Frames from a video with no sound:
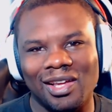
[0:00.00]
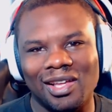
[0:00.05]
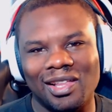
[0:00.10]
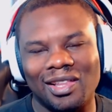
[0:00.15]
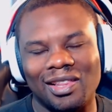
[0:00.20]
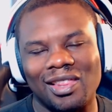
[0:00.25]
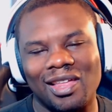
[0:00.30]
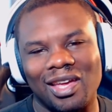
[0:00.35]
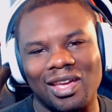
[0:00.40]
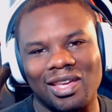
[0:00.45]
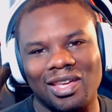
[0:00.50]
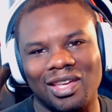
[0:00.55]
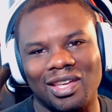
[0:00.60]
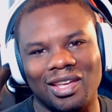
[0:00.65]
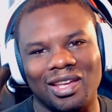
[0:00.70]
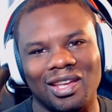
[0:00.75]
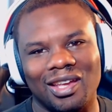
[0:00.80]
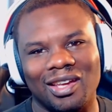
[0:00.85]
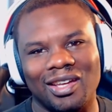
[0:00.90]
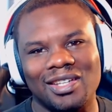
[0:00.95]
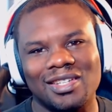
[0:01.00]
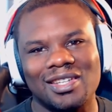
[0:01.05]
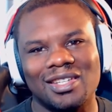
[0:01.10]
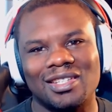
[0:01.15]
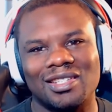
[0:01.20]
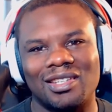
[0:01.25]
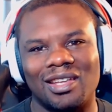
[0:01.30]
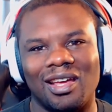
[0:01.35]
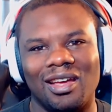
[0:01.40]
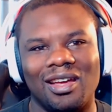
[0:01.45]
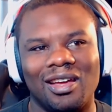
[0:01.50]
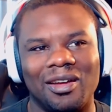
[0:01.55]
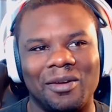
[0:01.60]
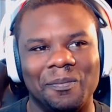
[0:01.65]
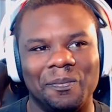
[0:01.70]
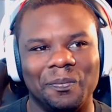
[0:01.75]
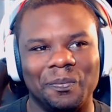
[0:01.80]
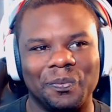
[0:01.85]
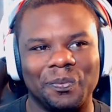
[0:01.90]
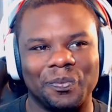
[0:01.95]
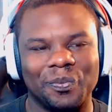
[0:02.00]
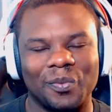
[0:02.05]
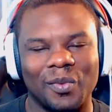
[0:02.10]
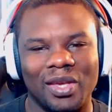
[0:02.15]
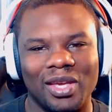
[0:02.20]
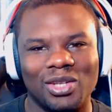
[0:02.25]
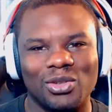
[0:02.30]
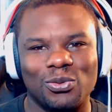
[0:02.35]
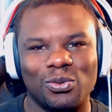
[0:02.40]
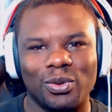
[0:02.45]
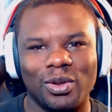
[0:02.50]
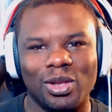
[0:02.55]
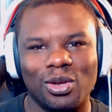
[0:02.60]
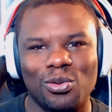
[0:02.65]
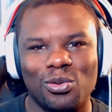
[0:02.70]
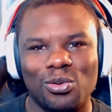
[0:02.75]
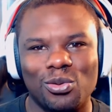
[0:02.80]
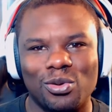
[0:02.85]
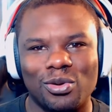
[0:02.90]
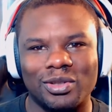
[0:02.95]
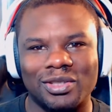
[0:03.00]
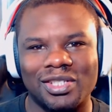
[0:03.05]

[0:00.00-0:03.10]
Like it just um, it's really cool.